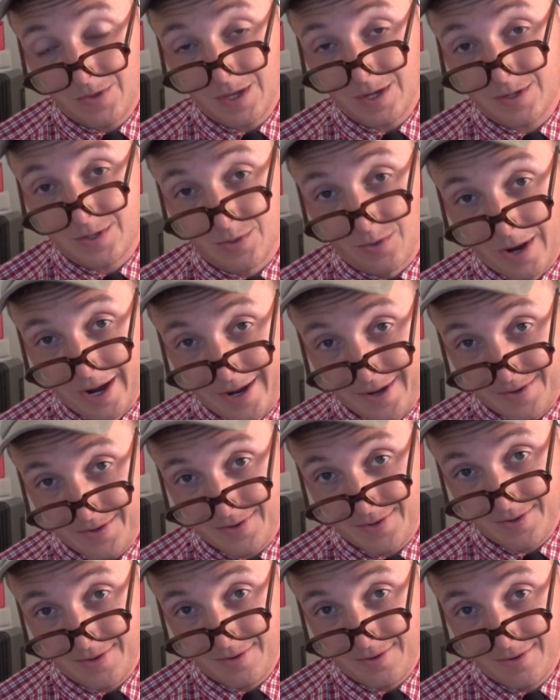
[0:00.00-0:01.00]
think twice
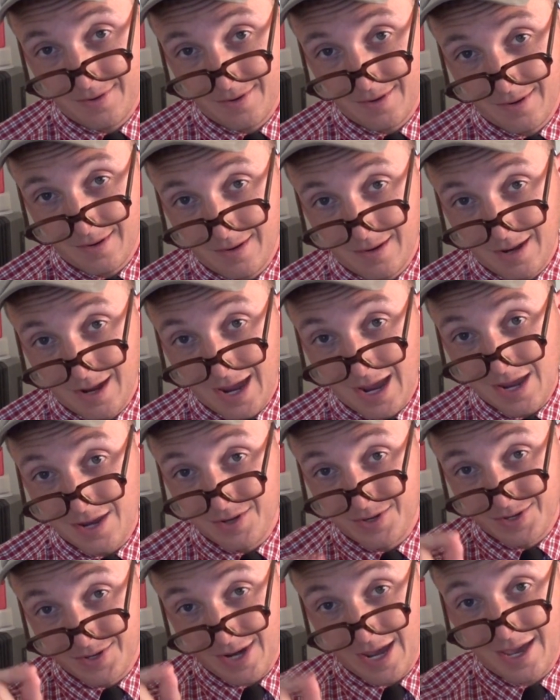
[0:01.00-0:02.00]

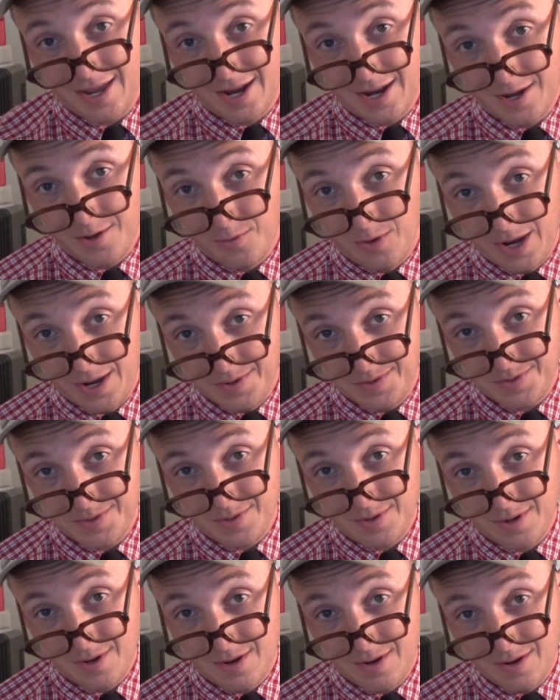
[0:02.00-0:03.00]
and say it anyways
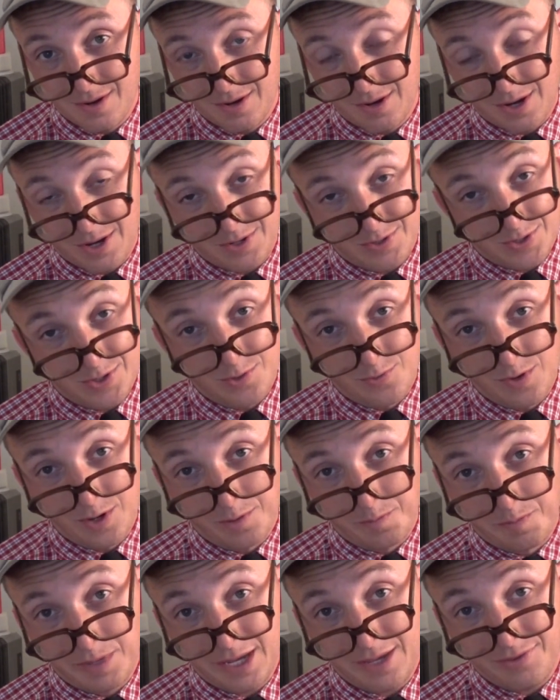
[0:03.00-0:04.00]
because you
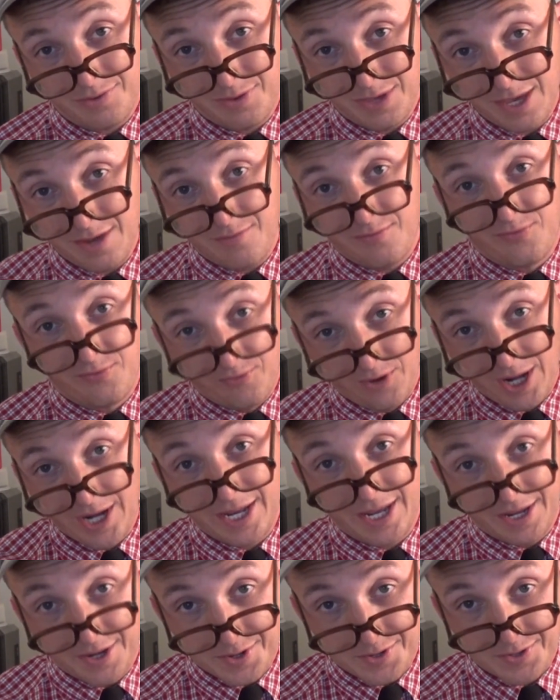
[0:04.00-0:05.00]
will be the
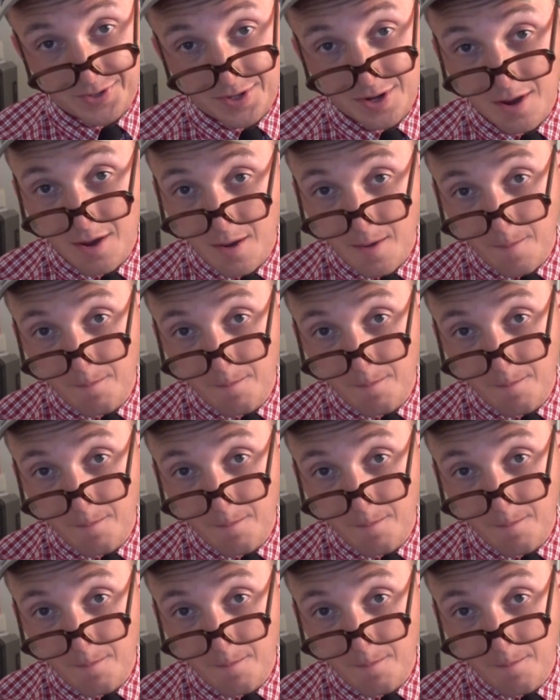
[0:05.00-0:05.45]
funniest